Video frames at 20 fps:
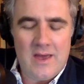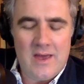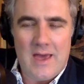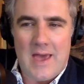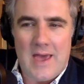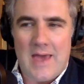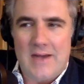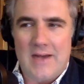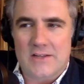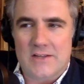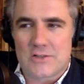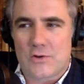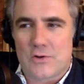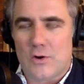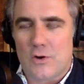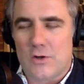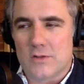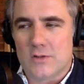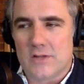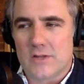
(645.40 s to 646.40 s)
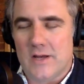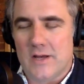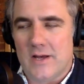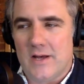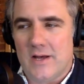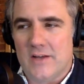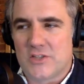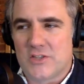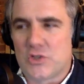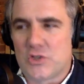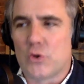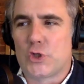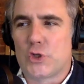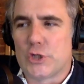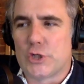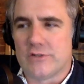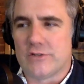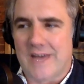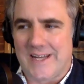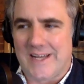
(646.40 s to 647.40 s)
And it's called uh,
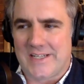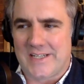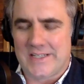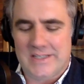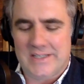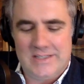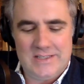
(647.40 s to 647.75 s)
Socialette.